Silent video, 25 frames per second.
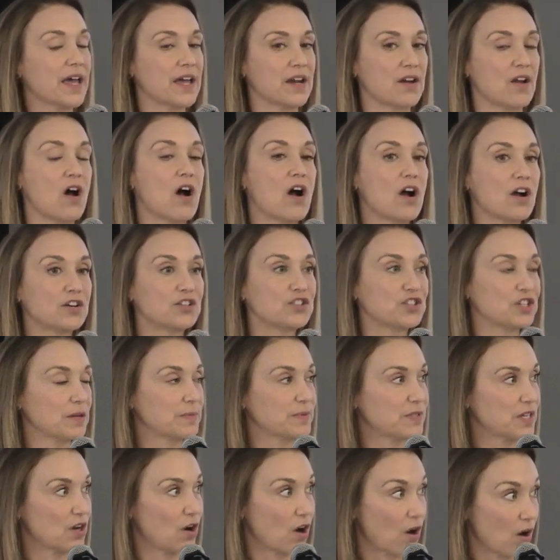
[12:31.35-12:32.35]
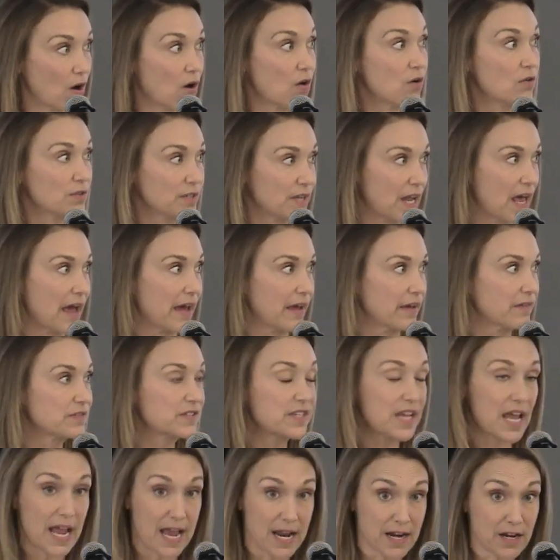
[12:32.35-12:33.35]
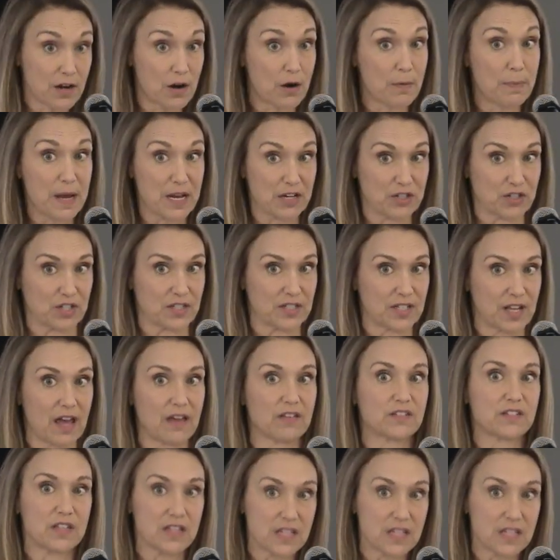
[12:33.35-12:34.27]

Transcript: and hardships in our own lives and in our patients' lives,